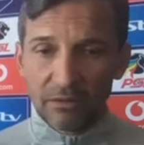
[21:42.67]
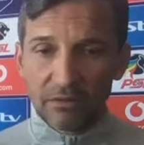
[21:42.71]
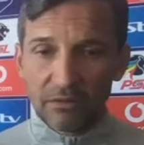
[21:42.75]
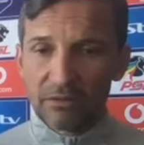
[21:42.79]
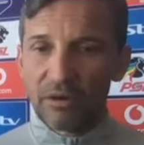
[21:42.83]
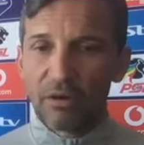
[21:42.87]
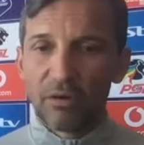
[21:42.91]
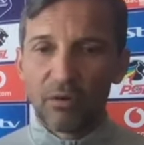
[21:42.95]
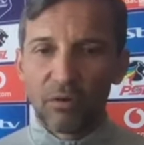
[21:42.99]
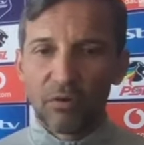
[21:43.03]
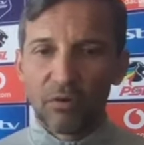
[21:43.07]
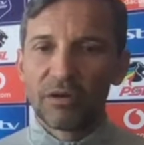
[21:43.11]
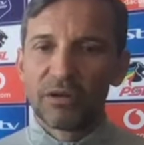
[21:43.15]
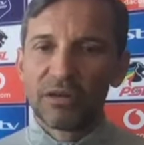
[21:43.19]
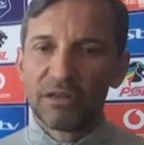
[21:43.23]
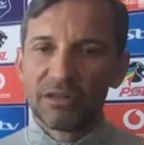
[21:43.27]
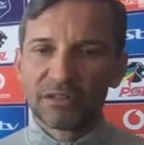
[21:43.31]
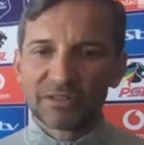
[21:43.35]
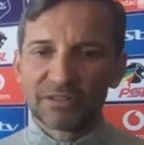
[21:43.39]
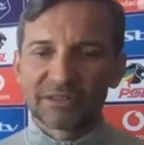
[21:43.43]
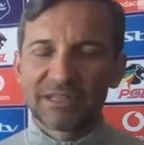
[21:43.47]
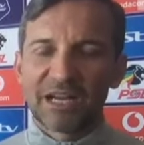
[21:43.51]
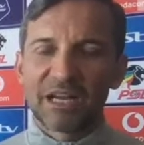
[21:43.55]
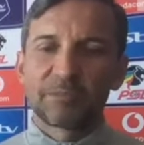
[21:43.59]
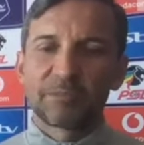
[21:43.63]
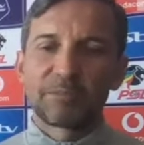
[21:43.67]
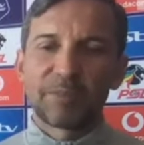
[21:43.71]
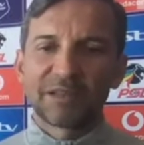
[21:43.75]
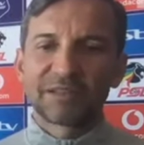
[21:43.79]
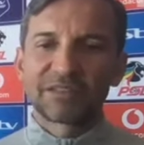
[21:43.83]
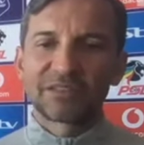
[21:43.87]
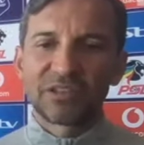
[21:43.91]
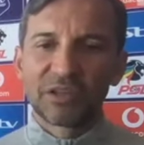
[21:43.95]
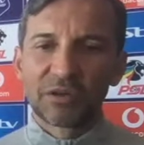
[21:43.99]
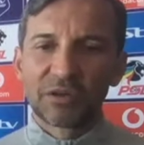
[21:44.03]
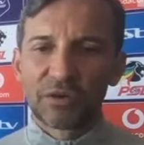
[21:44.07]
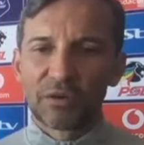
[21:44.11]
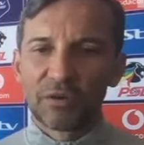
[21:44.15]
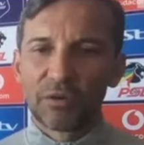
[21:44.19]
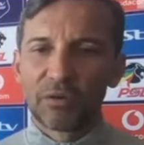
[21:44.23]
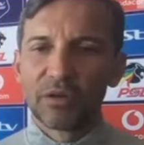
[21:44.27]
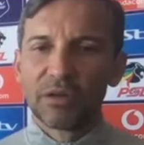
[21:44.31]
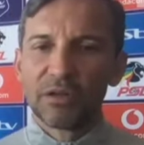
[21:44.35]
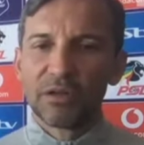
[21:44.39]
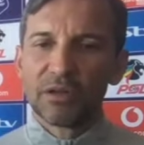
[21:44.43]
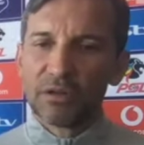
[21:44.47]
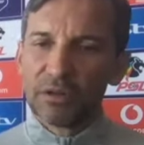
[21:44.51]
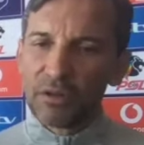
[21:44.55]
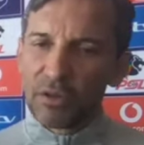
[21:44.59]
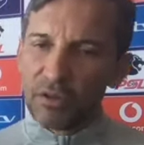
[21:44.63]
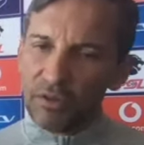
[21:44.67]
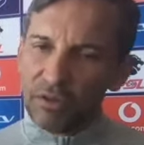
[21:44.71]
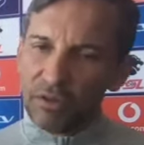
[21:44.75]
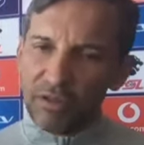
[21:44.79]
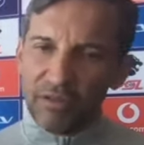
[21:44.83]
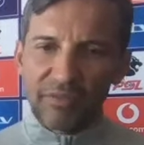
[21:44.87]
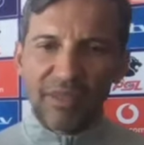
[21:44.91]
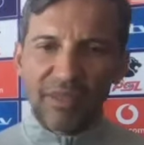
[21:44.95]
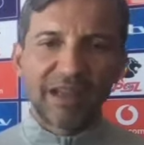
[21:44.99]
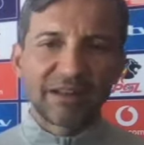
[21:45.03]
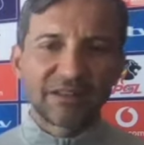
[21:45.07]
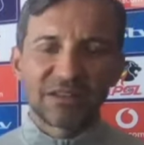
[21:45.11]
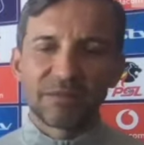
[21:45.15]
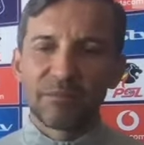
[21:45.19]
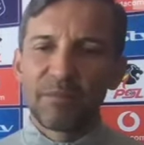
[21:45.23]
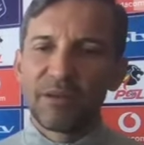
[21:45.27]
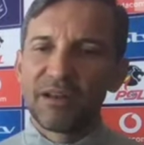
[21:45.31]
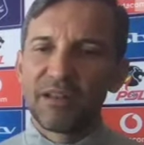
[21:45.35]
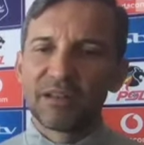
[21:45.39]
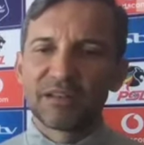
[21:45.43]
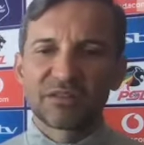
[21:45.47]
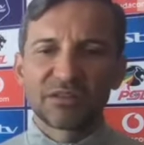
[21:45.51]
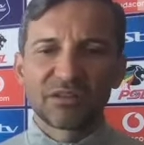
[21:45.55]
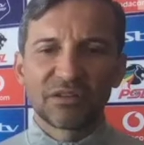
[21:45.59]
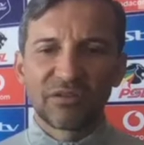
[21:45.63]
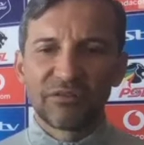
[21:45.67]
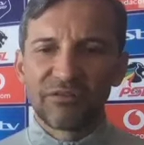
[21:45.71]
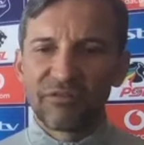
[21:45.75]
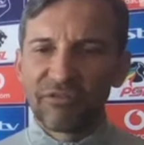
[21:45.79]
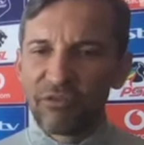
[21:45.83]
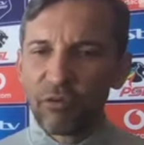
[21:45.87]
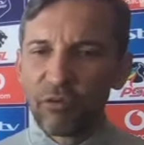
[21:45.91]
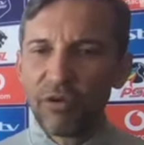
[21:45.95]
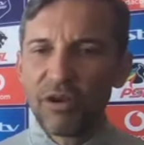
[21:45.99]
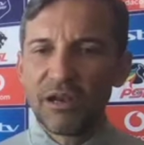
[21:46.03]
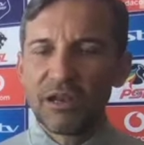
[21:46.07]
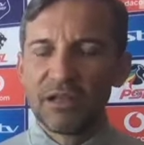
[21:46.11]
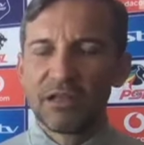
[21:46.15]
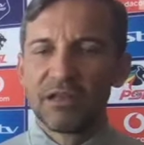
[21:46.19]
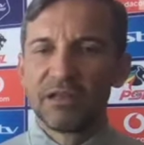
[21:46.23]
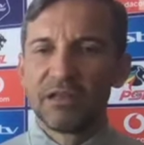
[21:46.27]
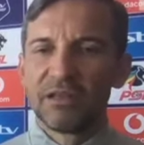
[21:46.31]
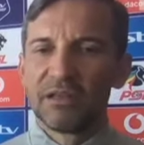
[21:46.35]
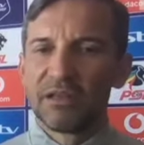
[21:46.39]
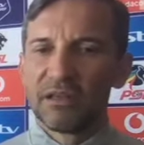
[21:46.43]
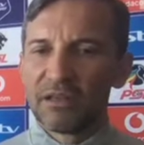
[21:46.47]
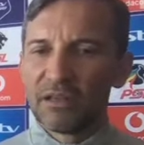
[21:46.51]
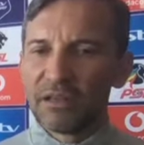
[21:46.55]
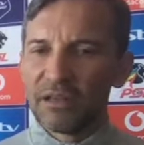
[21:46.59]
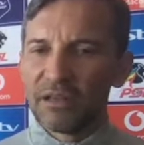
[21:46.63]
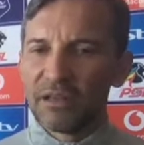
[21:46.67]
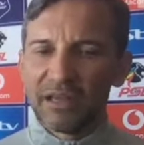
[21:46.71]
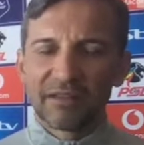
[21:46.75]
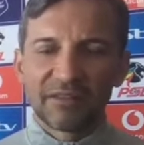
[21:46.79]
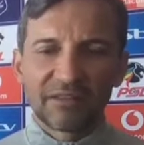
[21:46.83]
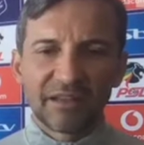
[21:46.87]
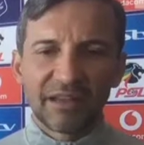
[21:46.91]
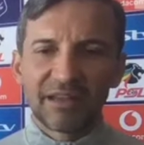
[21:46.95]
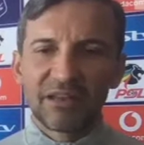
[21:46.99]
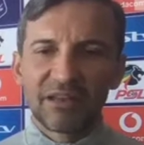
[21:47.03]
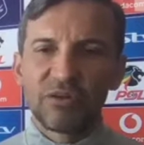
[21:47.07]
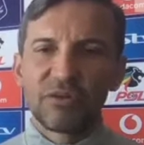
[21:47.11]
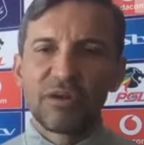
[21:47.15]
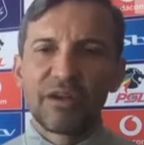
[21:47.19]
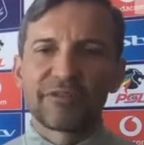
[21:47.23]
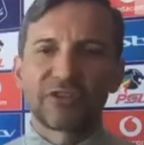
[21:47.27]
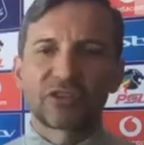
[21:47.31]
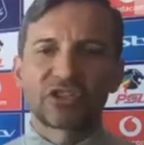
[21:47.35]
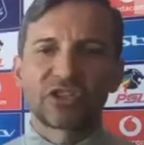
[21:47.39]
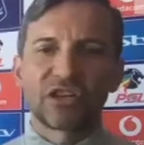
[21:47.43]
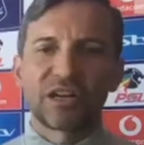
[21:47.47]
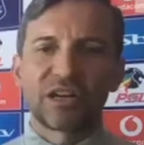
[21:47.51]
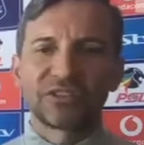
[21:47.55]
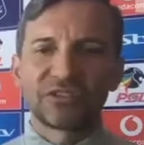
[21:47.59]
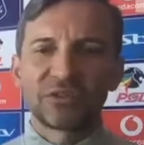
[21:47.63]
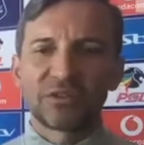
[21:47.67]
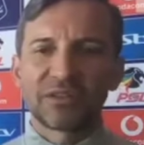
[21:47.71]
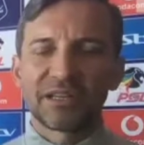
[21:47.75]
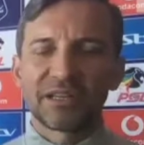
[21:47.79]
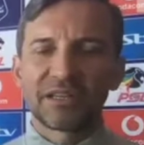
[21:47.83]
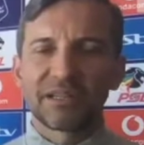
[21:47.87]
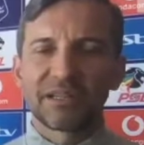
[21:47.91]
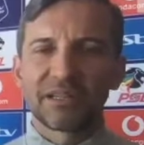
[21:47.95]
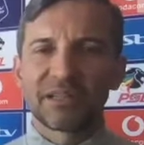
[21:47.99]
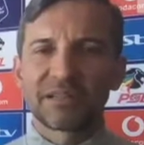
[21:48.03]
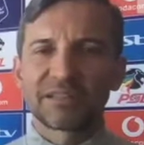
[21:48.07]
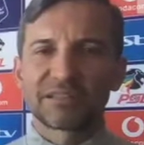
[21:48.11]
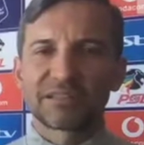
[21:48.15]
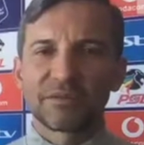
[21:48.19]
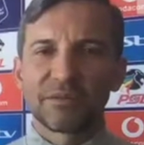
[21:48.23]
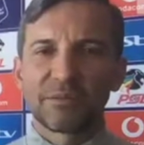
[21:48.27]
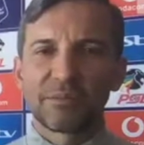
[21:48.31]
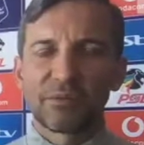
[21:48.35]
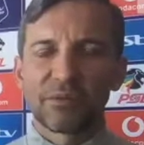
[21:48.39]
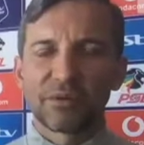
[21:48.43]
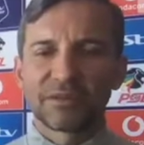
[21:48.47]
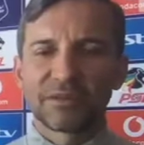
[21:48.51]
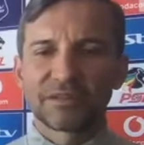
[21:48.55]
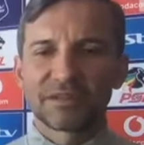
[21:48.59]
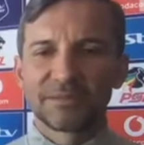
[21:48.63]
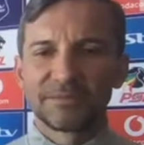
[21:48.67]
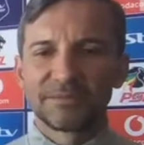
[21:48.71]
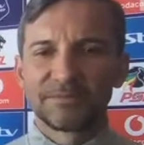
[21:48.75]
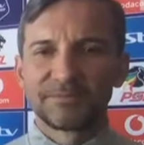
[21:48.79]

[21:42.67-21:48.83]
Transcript: Go start by zero, 90 minutes full, and then you have a chance you can get three points.